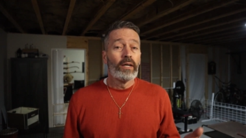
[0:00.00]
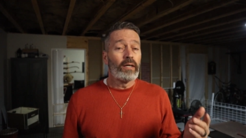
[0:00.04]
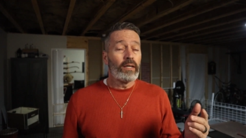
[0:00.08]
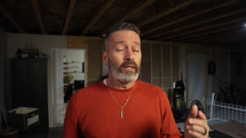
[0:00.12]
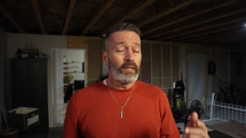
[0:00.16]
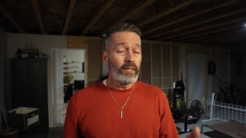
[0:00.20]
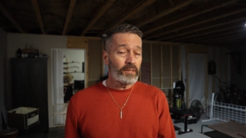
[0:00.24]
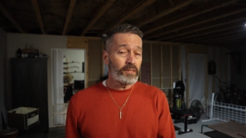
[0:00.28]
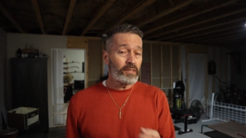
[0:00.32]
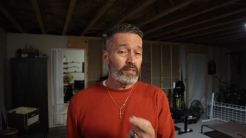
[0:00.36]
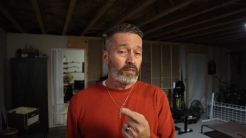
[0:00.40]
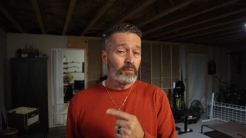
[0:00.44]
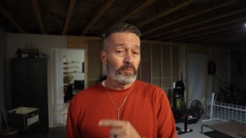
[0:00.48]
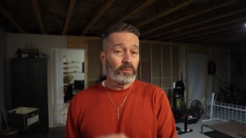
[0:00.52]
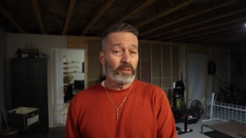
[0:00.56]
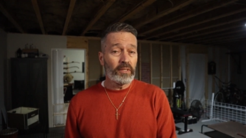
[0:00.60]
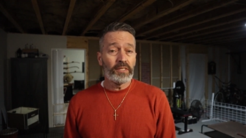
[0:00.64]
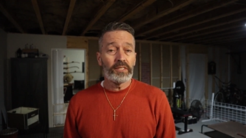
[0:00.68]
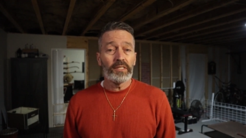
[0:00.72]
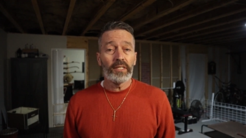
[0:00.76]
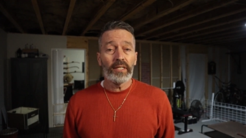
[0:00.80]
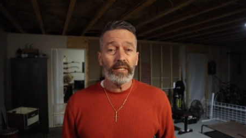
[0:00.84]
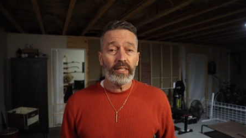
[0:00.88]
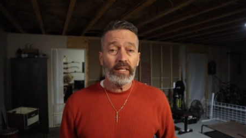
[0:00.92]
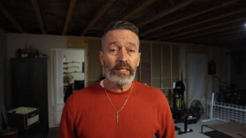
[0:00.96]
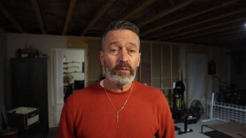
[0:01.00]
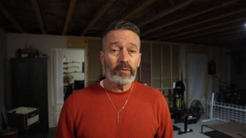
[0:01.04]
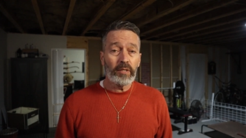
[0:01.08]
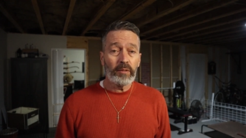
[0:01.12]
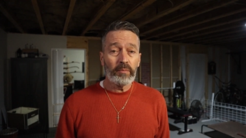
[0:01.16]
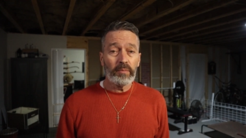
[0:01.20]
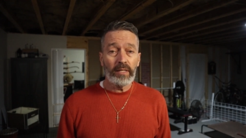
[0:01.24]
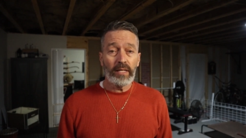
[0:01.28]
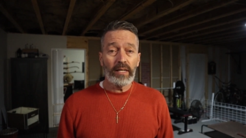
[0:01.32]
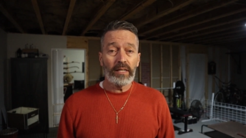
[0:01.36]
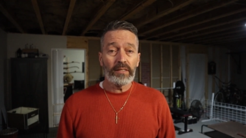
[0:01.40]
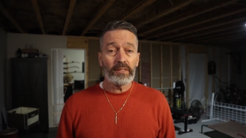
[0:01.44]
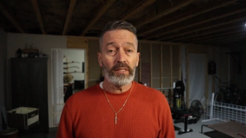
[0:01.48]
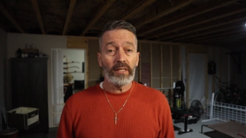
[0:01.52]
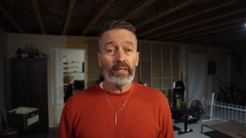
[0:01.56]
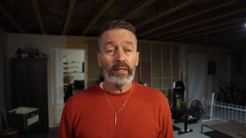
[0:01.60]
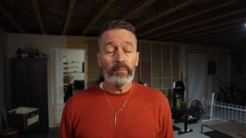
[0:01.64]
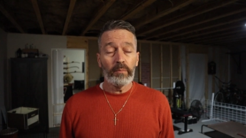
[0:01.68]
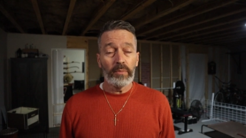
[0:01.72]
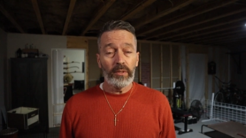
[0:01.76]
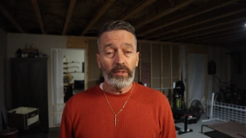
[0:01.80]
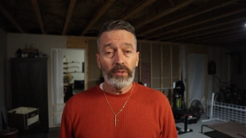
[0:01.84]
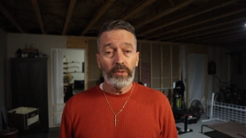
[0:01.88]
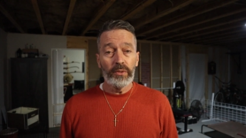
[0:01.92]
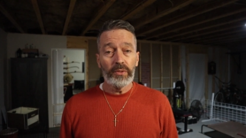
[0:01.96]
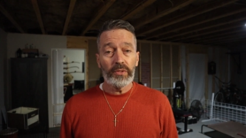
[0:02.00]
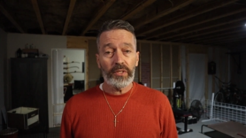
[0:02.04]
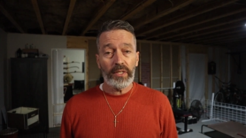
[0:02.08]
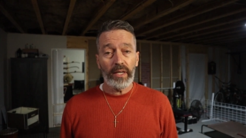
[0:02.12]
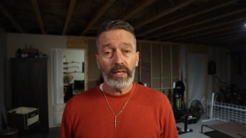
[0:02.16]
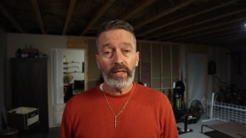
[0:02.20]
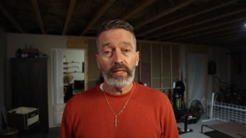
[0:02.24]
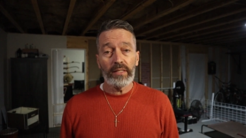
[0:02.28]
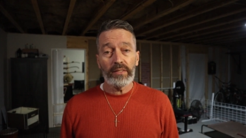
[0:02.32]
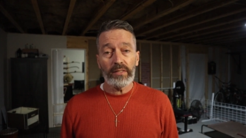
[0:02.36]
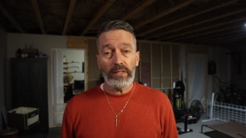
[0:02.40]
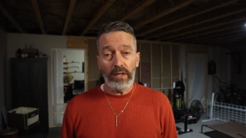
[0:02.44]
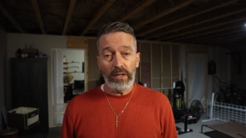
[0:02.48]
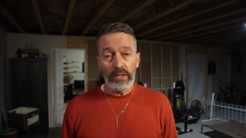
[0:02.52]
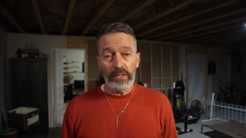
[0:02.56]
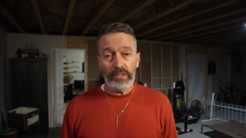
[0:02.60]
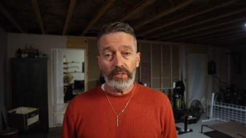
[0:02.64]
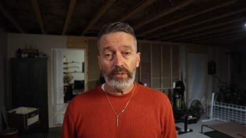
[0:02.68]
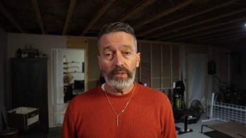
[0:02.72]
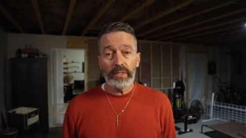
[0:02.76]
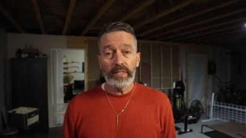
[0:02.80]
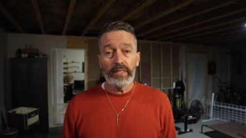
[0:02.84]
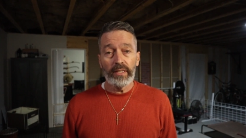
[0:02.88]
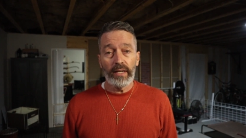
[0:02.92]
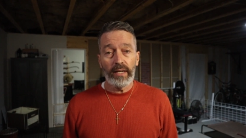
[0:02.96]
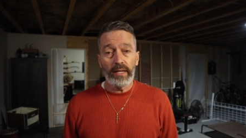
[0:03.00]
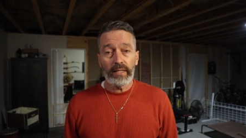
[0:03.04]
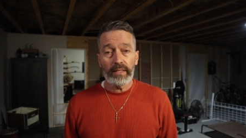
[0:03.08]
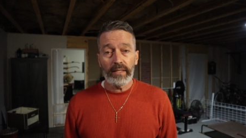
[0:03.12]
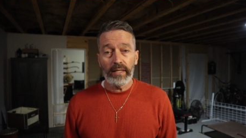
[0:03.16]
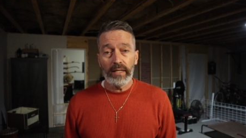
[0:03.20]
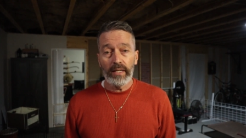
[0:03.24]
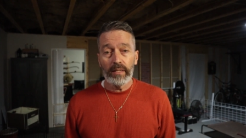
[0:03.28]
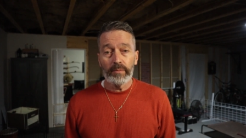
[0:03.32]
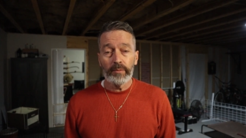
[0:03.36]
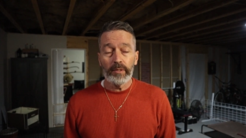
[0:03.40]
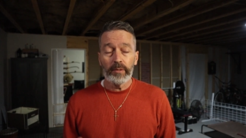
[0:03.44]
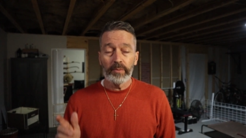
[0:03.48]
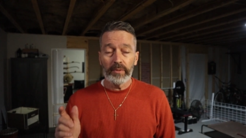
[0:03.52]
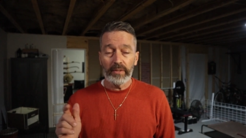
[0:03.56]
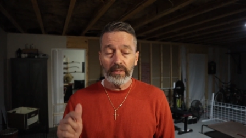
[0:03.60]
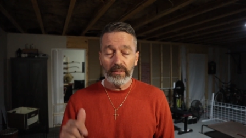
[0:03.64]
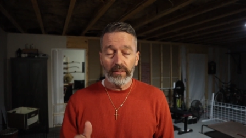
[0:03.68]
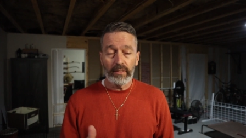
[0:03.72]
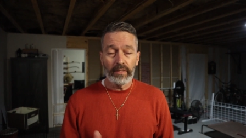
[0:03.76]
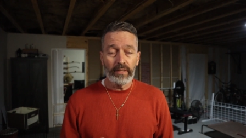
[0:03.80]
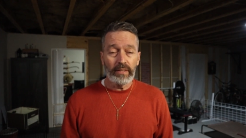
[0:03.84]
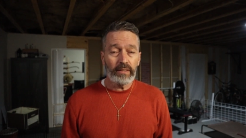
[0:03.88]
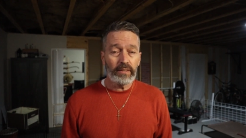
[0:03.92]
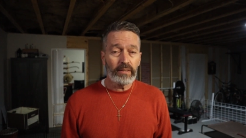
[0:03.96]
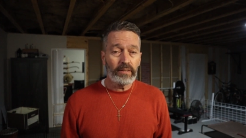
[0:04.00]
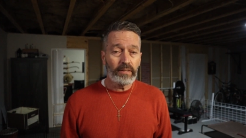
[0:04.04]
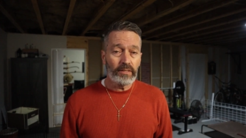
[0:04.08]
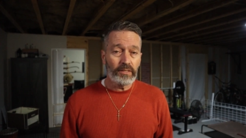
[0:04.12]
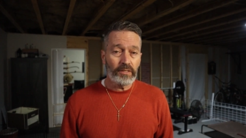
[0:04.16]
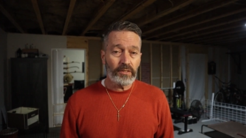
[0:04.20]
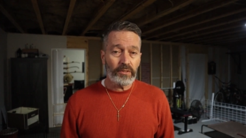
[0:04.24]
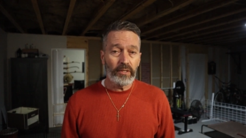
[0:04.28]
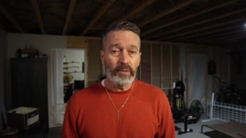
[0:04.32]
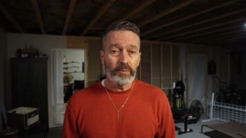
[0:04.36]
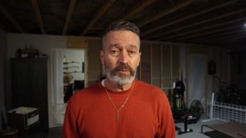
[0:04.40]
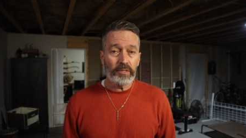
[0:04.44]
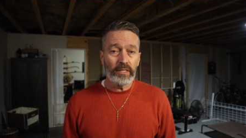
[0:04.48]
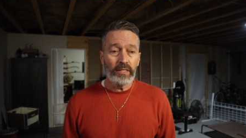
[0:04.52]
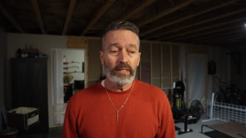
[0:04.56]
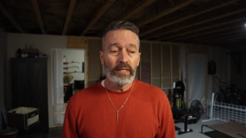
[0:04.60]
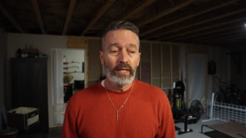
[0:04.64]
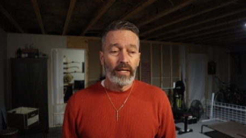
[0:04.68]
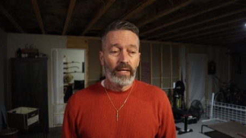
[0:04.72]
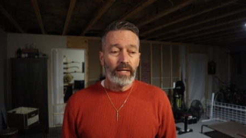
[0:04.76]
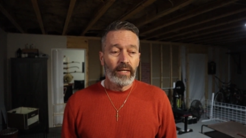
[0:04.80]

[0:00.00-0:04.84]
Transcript: Also, please check out my blog site, blueskiesarchery.com. I'll put the link in the description.